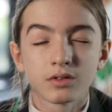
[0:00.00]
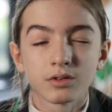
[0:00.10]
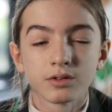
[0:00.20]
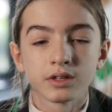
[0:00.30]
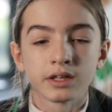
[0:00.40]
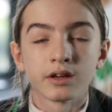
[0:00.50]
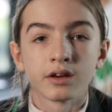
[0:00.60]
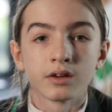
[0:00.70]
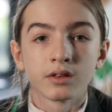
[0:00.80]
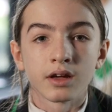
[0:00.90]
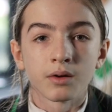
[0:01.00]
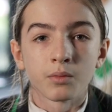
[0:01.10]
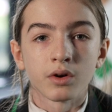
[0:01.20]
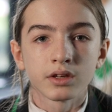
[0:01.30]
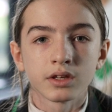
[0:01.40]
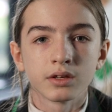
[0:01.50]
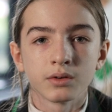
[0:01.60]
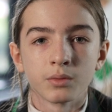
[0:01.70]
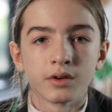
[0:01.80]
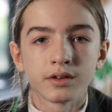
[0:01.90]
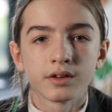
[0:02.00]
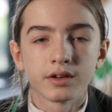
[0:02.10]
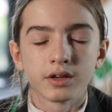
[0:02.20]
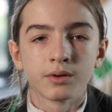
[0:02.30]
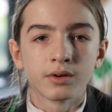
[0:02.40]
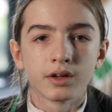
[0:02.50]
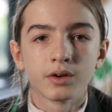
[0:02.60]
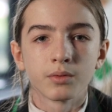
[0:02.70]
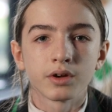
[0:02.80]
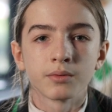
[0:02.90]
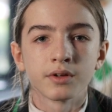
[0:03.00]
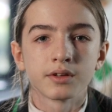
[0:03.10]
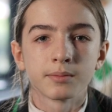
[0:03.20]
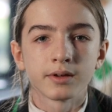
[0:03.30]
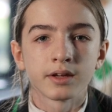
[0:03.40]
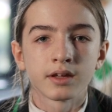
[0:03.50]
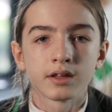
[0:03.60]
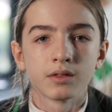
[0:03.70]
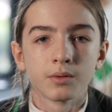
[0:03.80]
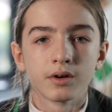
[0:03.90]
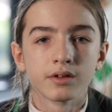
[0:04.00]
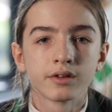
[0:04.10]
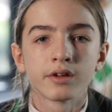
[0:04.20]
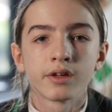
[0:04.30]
truly know like what you want to do and what you want to be in the world.